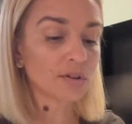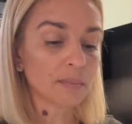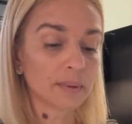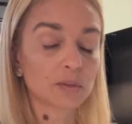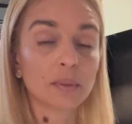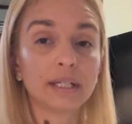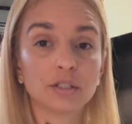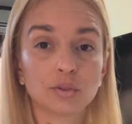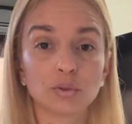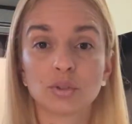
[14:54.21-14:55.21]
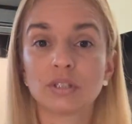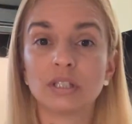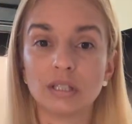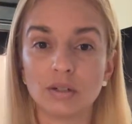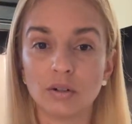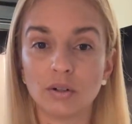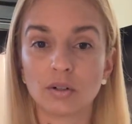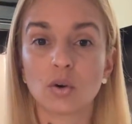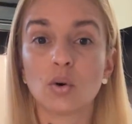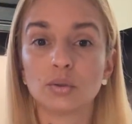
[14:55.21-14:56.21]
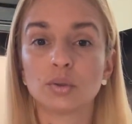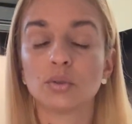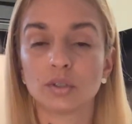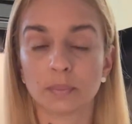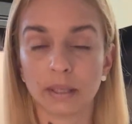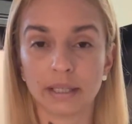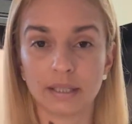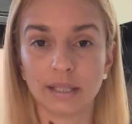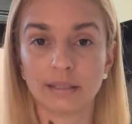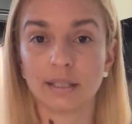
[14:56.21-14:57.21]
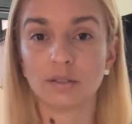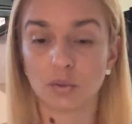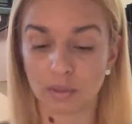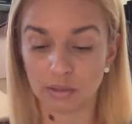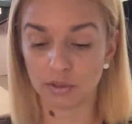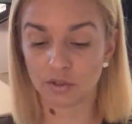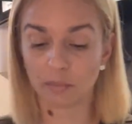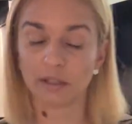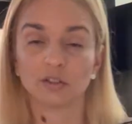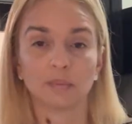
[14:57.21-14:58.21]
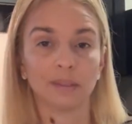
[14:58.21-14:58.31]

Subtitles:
So the best way is to still go to those places and surround yourself